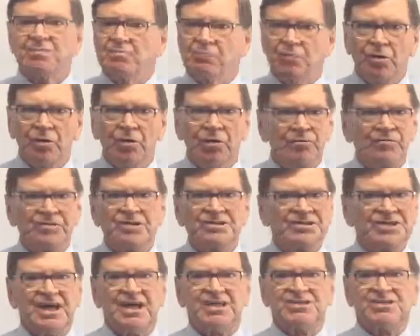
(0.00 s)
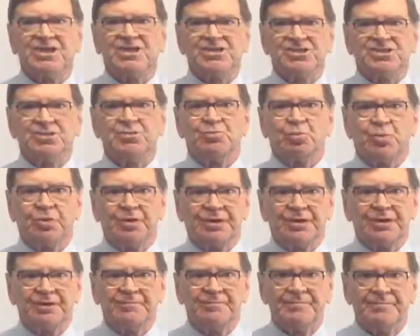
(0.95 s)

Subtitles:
more than taxation work,